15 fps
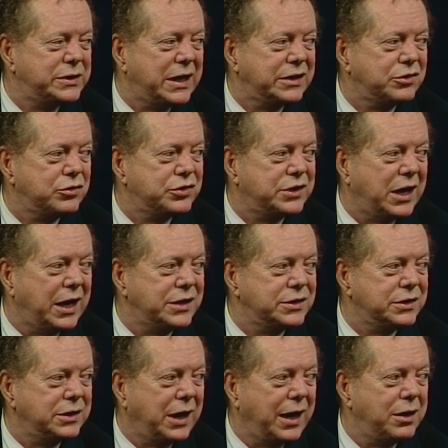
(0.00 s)
She was
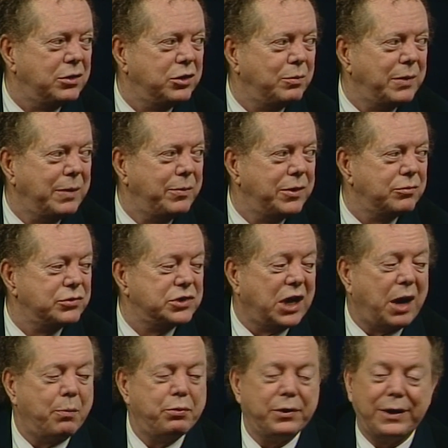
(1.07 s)
exercising. I don't know, maybe it
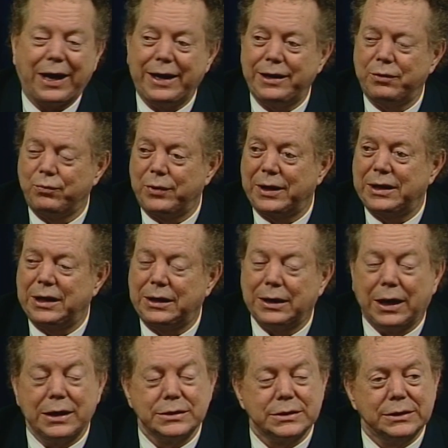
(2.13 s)
was opera and I didn't
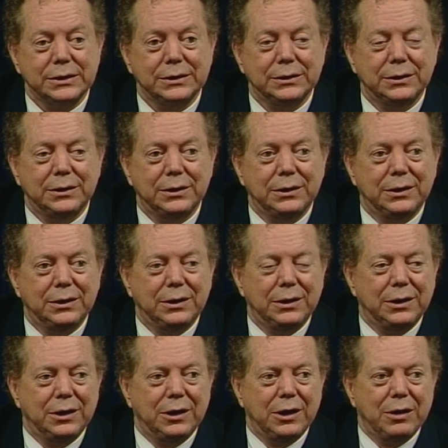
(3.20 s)
recognize it.
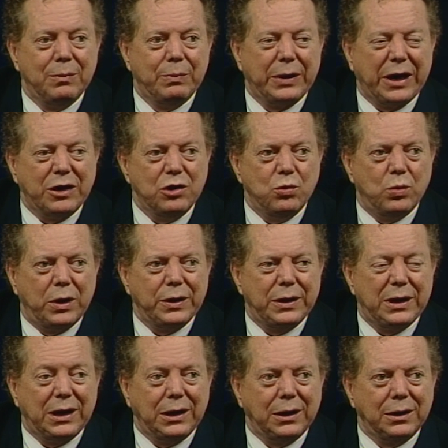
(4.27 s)
But I knew
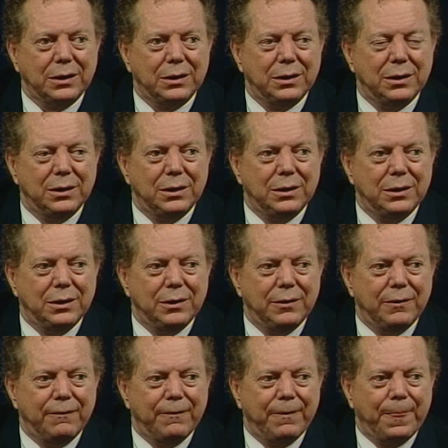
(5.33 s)
one thing
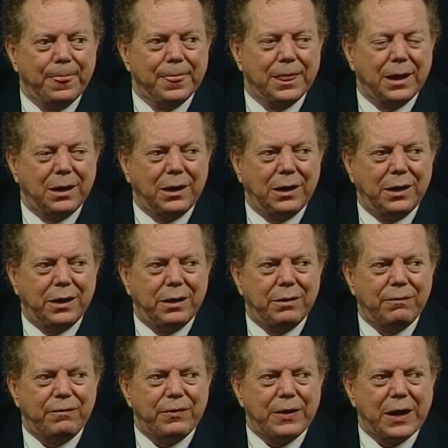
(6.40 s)
the
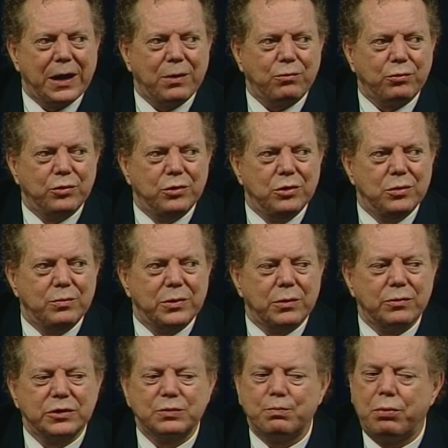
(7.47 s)
love in that
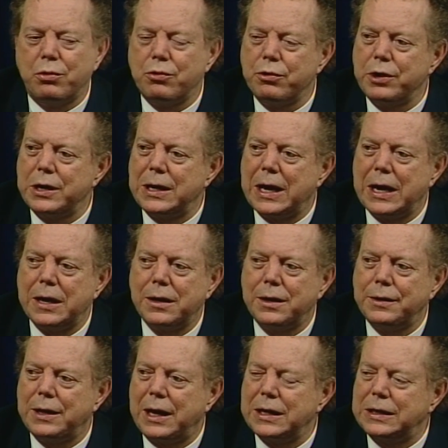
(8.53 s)
room that was pouring
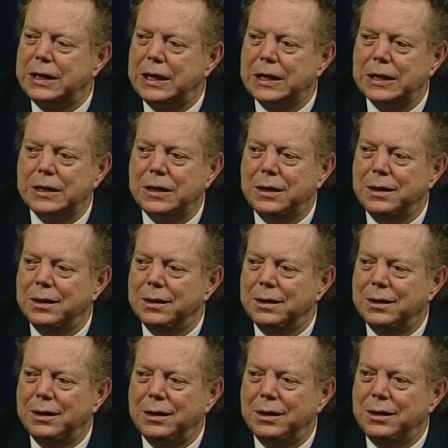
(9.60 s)
out on that kid,
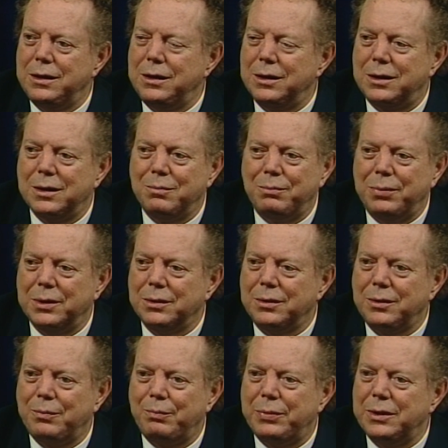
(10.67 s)
you could
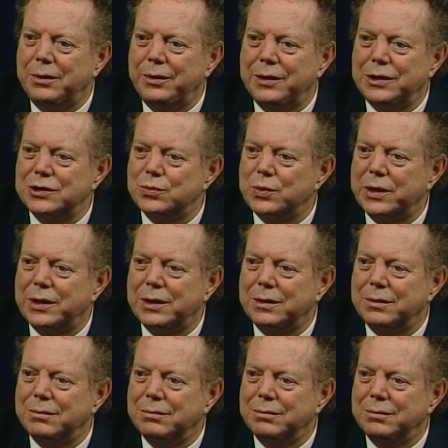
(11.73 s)
build buildings
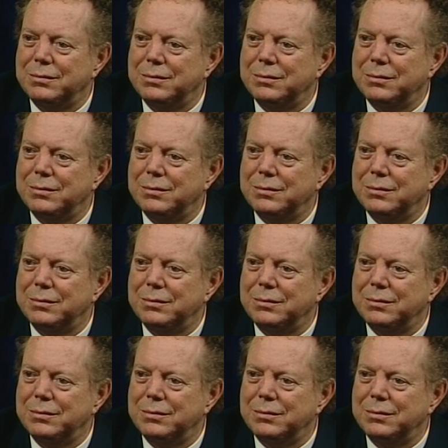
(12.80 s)
with it.